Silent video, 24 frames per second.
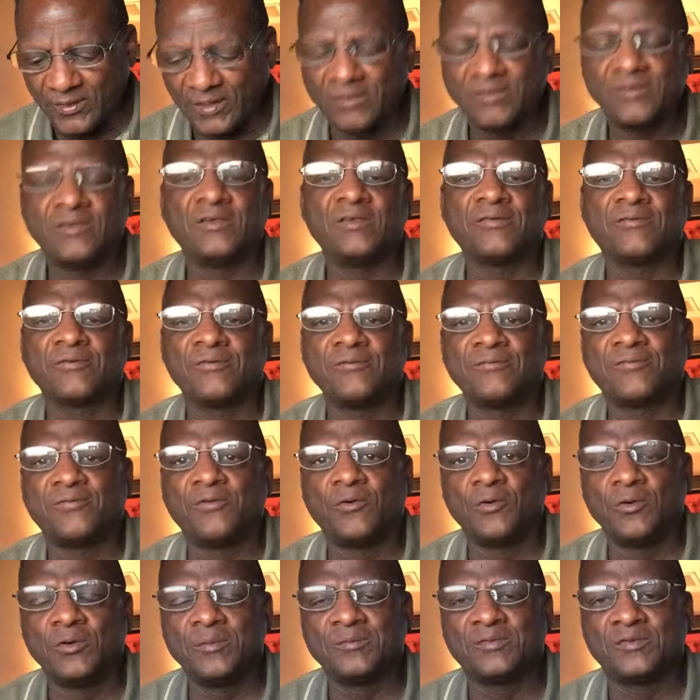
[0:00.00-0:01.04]
that different
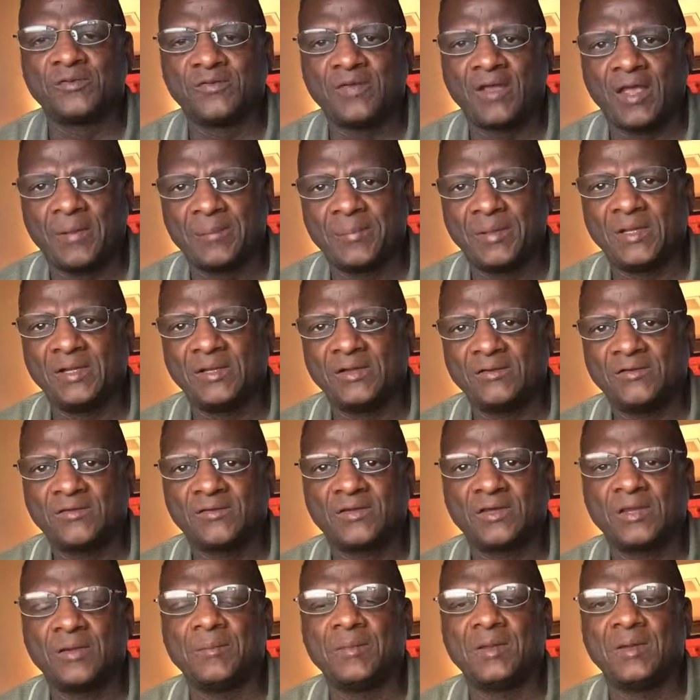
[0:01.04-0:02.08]
forms of
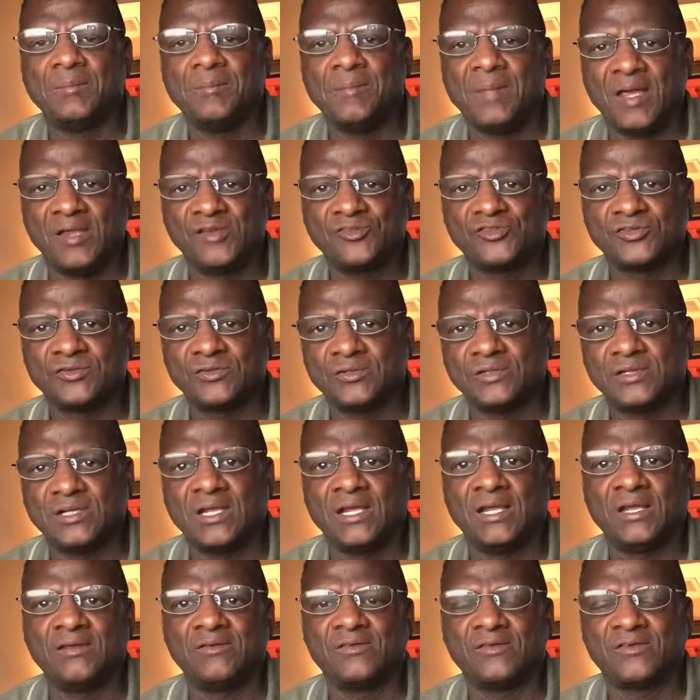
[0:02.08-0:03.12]
happiness can be measured
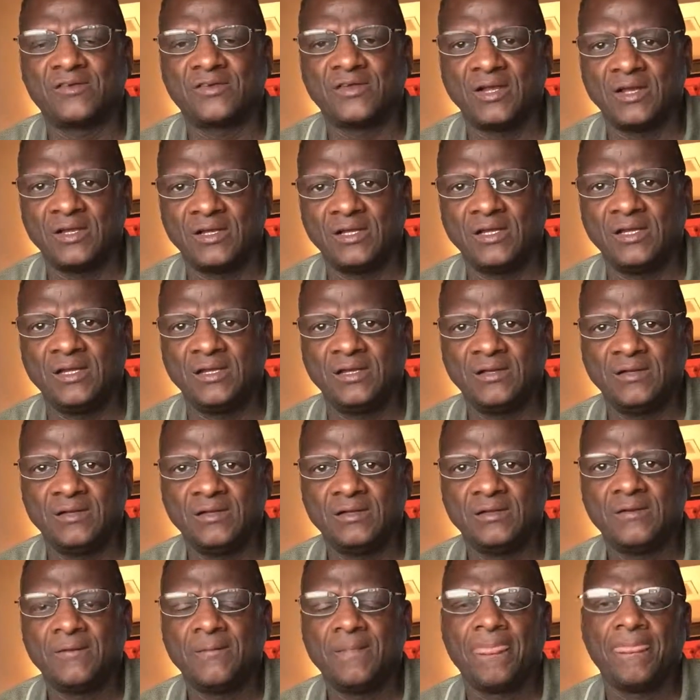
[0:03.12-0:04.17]
and studied
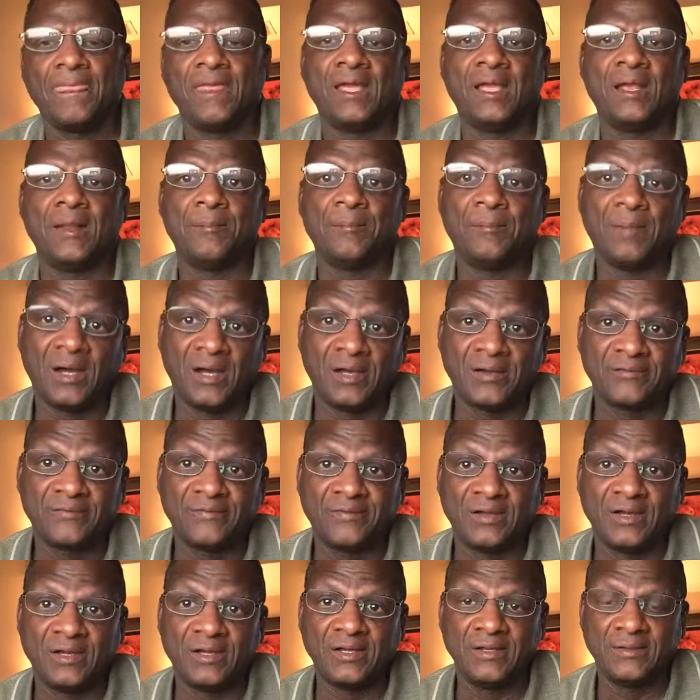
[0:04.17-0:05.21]
and
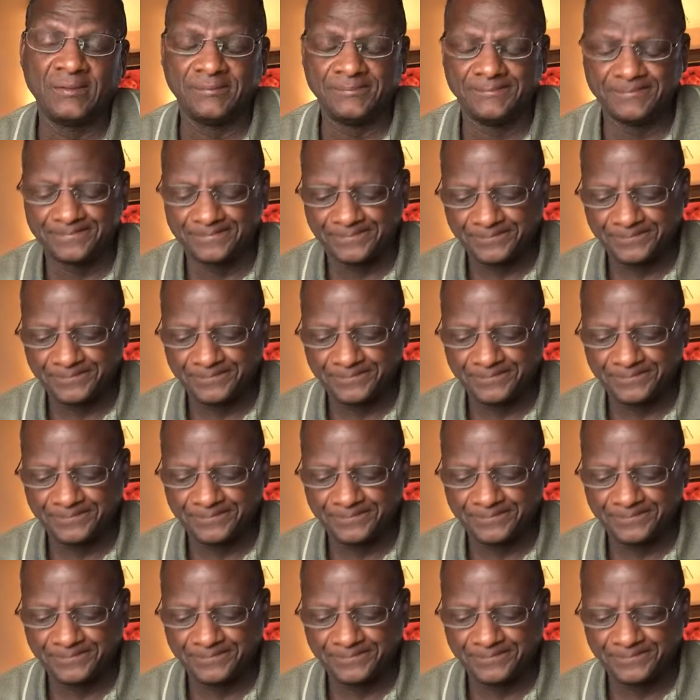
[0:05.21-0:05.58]
modified.